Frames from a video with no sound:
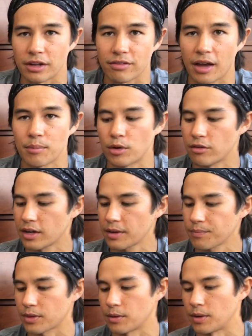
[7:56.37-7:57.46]
If I'm moving,
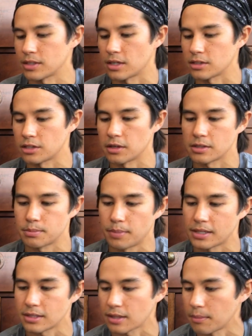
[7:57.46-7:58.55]
and watch, I'll show you, it's
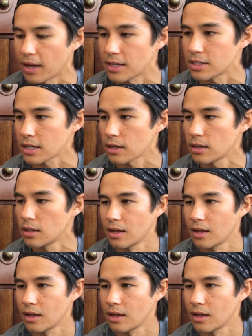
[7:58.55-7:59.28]
basically magic.